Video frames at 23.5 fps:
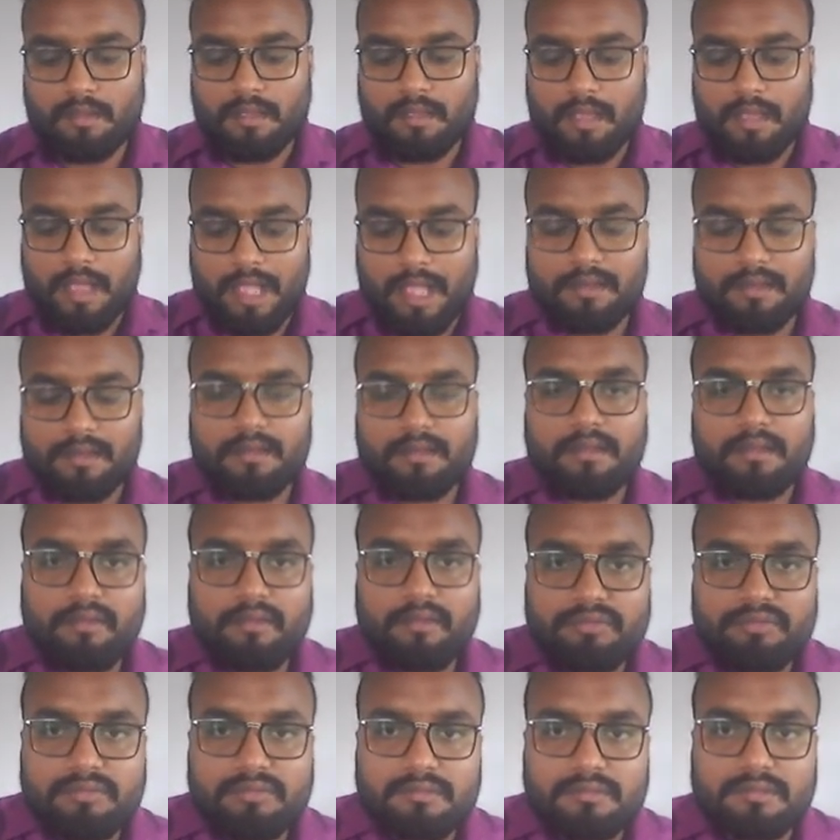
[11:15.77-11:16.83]
and
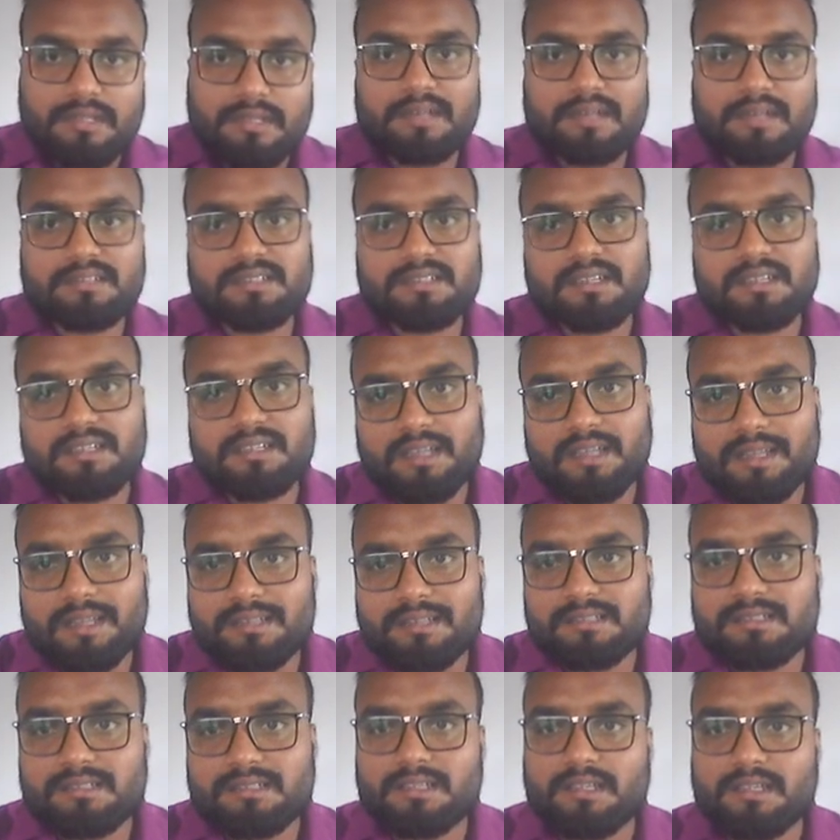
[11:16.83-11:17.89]
if that
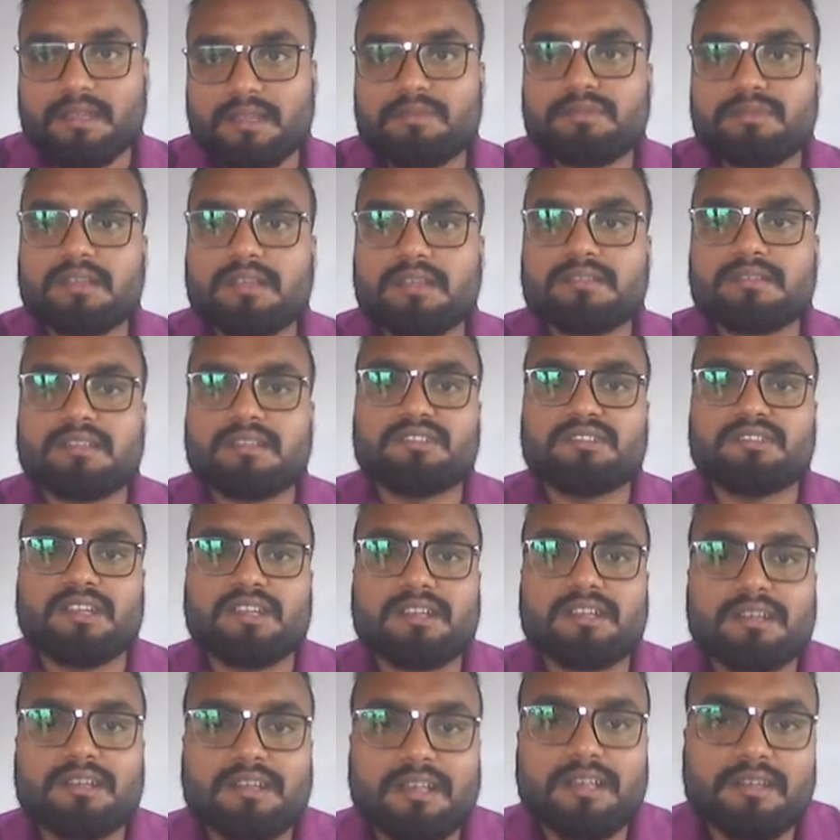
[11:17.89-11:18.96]
sentence gives us a
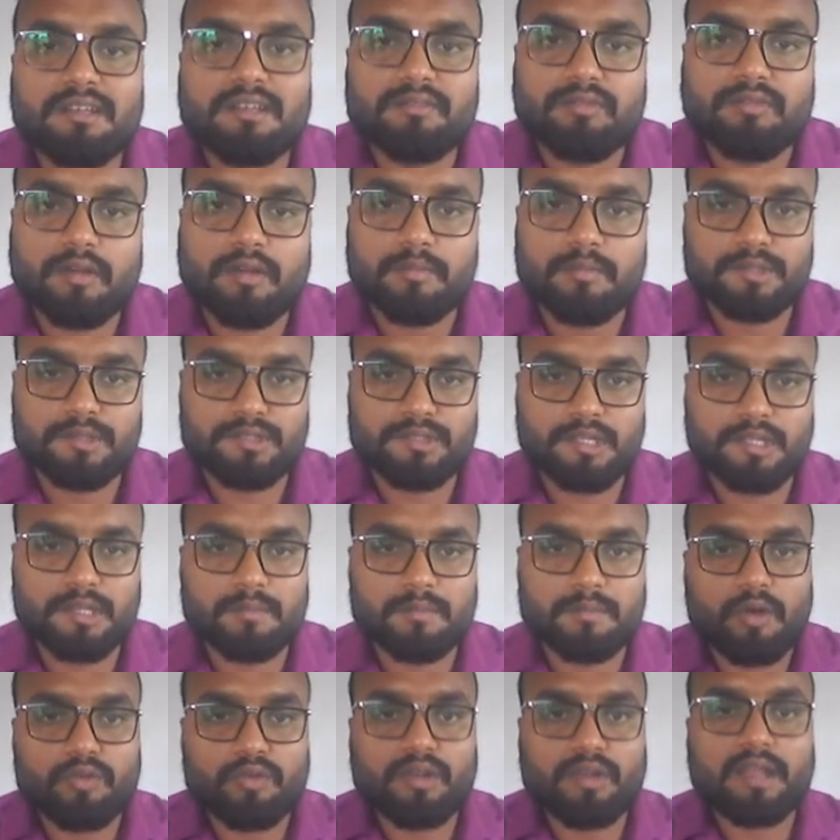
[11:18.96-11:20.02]
general information
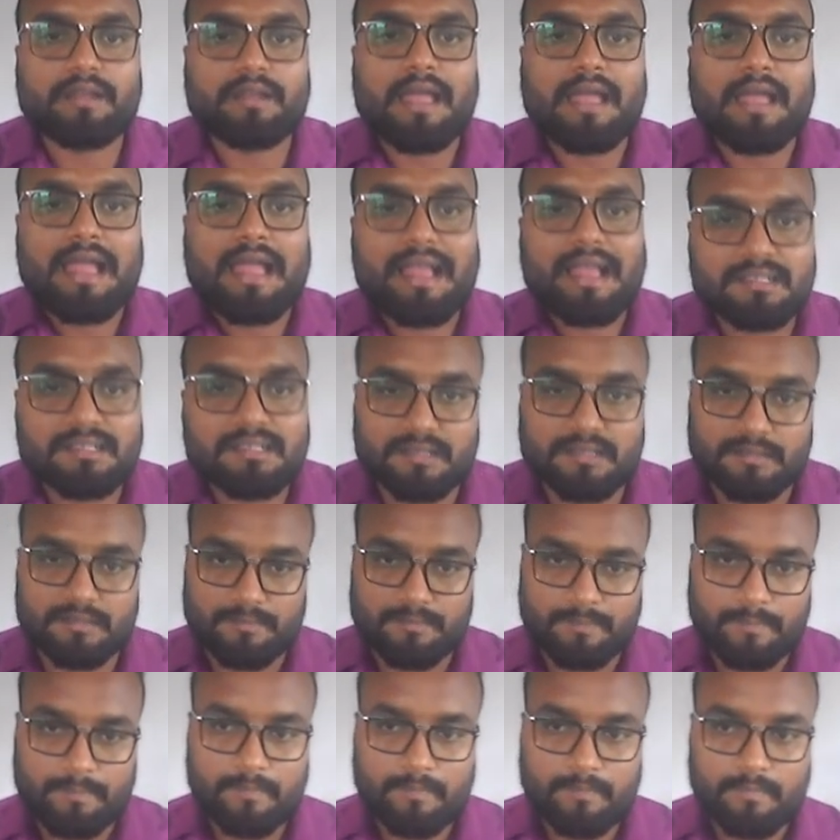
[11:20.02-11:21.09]
about that action,
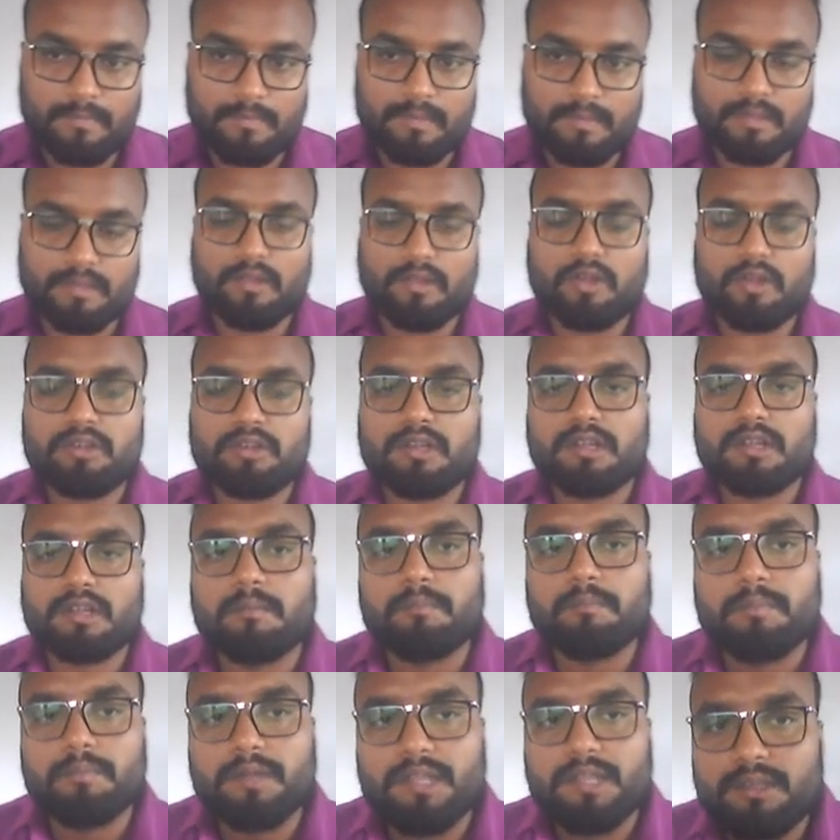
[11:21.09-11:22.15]
not a
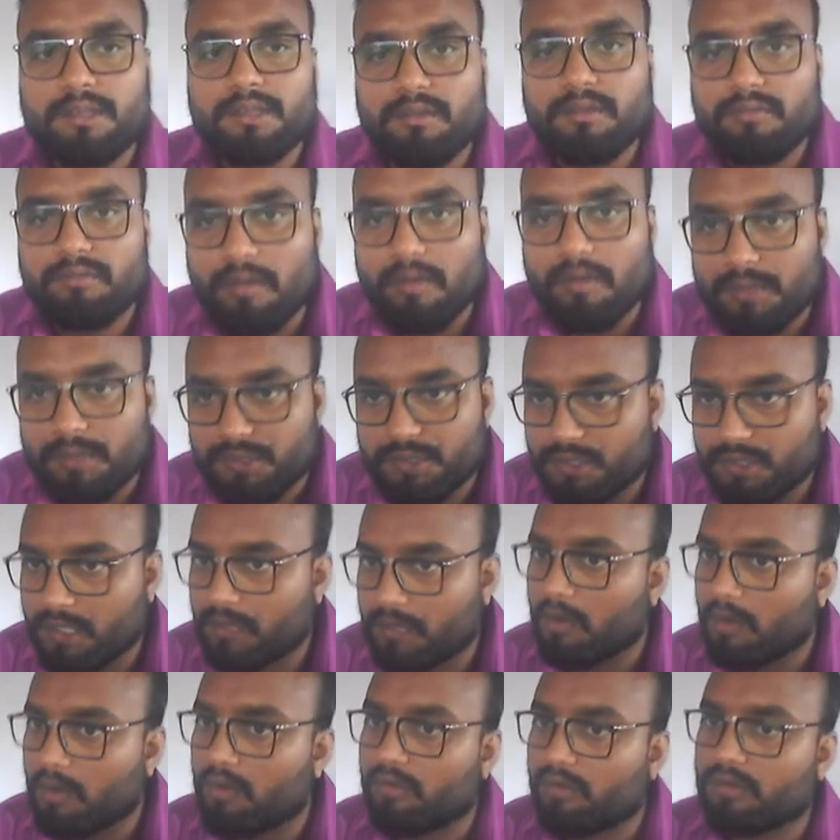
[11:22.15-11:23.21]
complete information
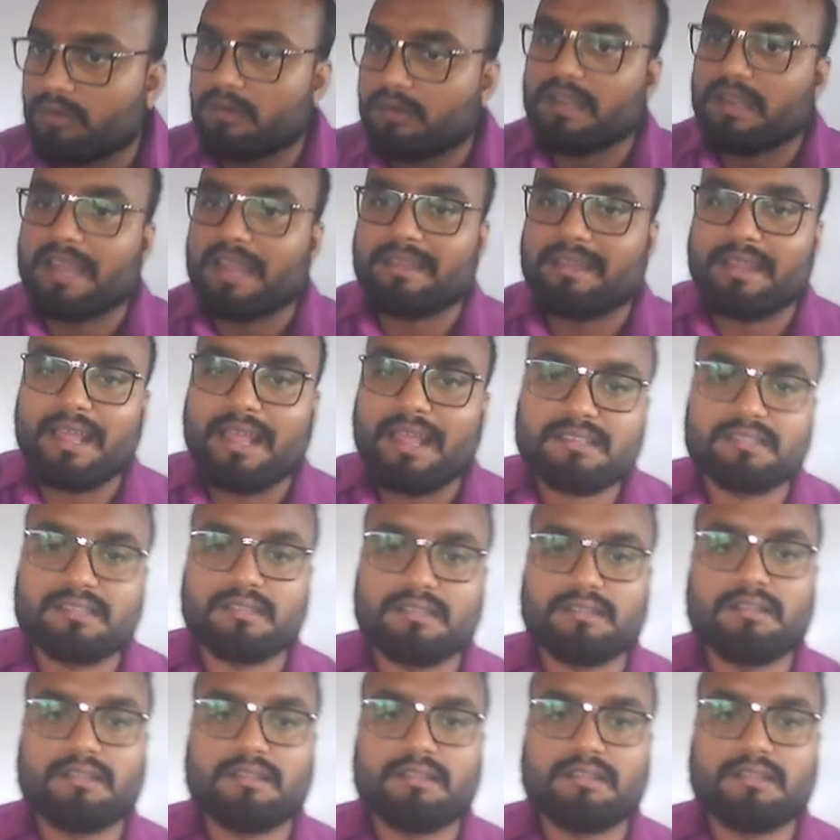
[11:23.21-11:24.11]
about that action,